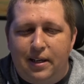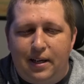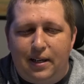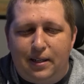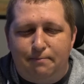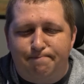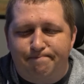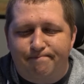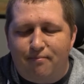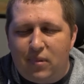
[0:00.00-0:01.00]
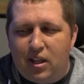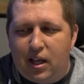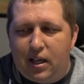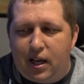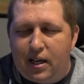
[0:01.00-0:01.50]

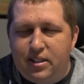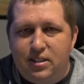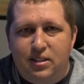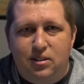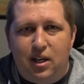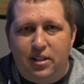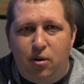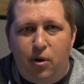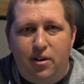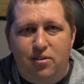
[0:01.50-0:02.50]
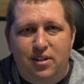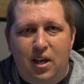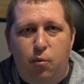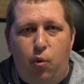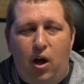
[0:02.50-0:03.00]
I don't
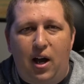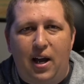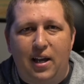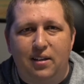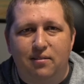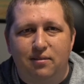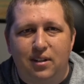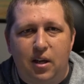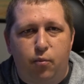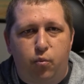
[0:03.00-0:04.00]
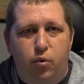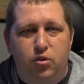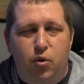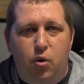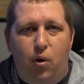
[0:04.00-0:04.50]
understand why it
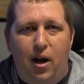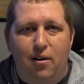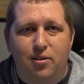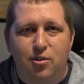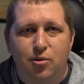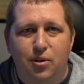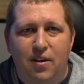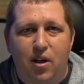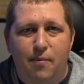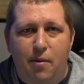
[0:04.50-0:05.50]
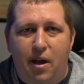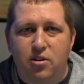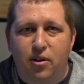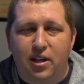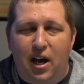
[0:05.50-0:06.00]
was required to give him a
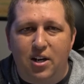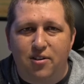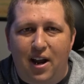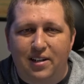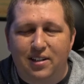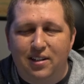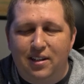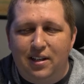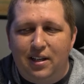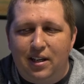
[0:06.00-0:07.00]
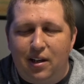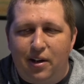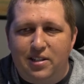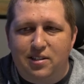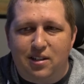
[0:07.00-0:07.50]
major league contract.
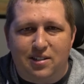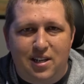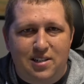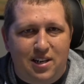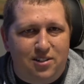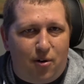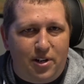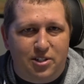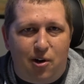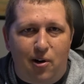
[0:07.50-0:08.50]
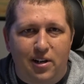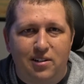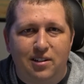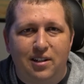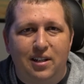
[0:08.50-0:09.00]
It's the season has already started.
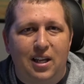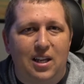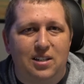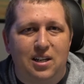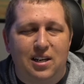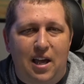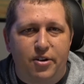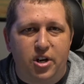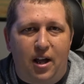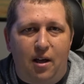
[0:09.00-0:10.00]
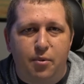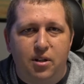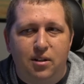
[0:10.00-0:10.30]
He didn't have a job,